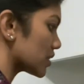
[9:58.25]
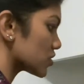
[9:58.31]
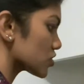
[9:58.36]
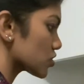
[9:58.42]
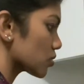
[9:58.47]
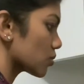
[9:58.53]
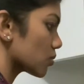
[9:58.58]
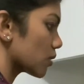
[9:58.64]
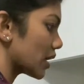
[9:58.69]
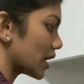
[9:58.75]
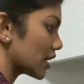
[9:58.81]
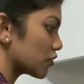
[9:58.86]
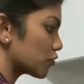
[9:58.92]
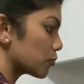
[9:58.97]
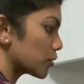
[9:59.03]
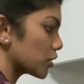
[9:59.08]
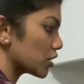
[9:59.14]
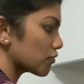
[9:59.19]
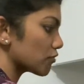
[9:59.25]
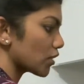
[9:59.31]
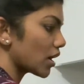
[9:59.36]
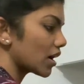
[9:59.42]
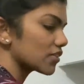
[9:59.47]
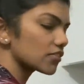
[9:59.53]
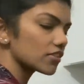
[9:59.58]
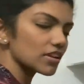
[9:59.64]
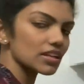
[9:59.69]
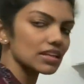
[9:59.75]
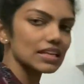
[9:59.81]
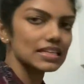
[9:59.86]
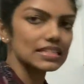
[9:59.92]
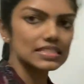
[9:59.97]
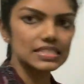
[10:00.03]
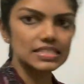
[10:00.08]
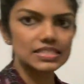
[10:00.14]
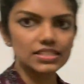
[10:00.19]
so I put it to
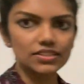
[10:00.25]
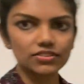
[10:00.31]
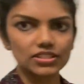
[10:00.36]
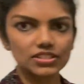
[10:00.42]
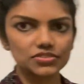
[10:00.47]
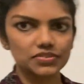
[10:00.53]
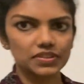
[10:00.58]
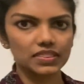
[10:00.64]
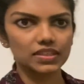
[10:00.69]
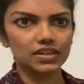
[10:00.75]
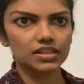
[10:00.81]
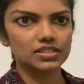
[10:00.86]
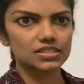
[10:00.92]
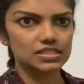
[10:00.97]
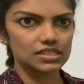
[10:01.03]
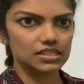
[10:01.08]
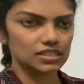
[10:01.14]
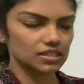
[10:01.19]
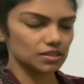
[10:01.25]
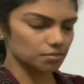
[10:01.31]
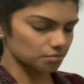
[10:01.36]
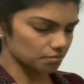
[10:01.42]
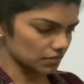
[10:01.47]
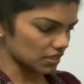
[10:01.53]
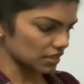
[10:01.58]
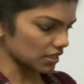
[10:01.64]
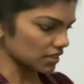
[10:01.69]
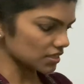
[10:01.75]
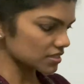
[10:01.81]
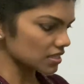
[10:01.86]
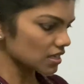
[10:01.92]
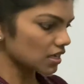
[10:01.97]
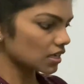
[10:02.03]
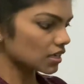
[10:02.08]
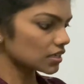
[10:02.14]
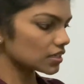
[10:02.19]
180 degrees for 13 minutes.
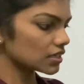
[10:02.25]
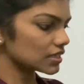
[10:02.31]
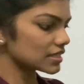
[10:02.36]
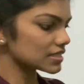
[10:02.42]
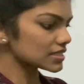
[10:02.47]
You need